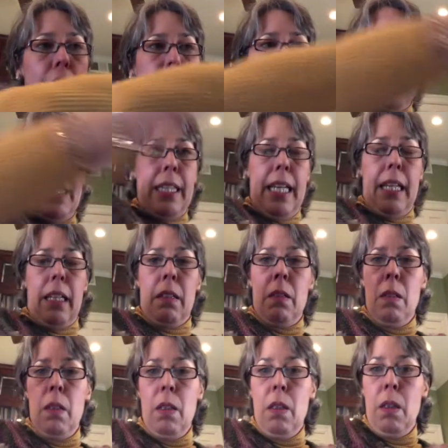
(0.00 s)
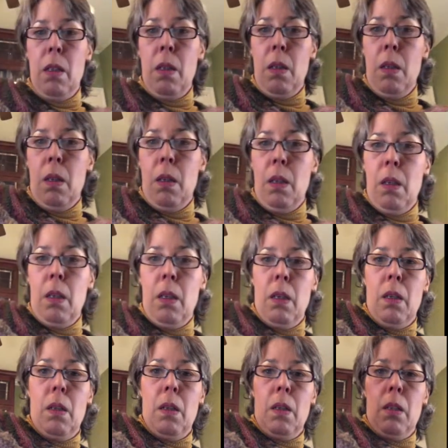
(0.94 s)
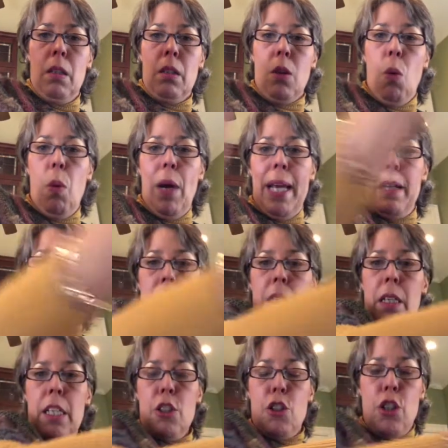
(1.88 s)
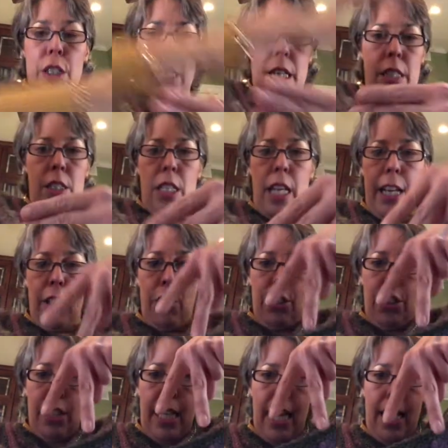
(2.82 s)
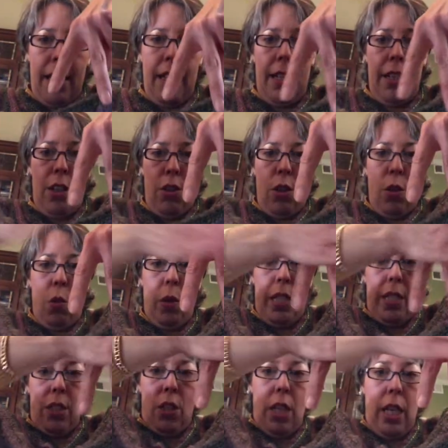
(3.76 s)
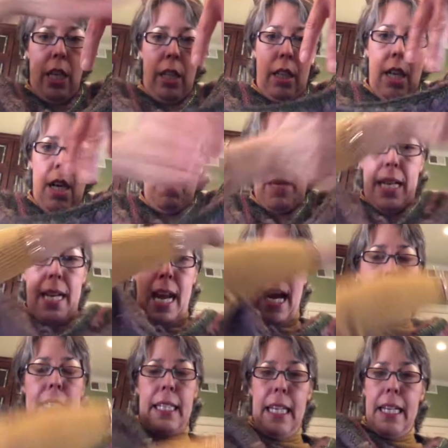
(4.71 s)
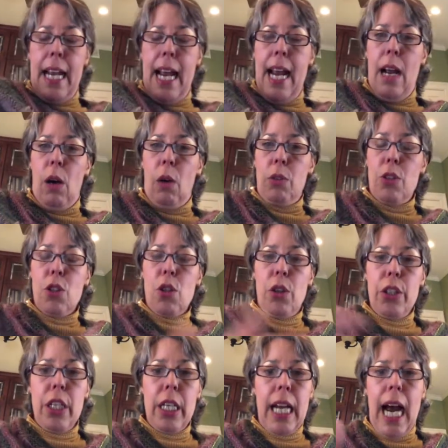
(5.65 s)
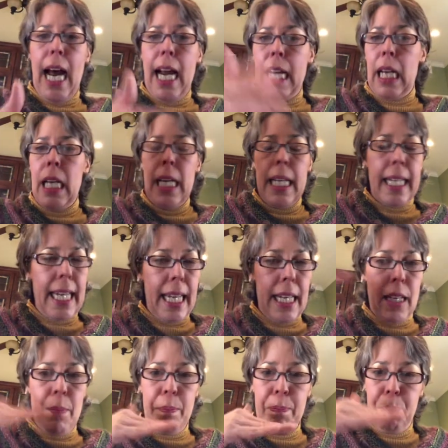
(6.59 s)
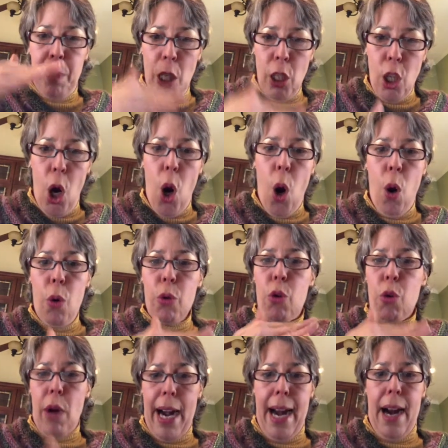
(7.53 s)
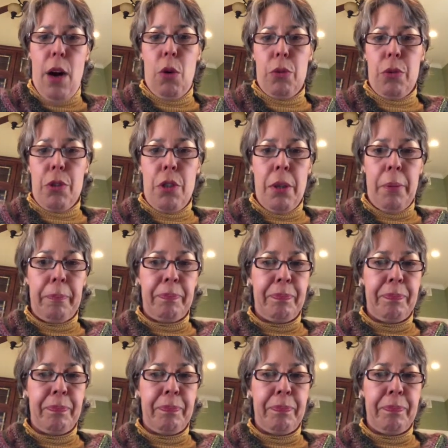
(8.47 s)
everything the wind. It's just it's like you're standing here and the wind's going to come and knock you down. So you got to get below ground.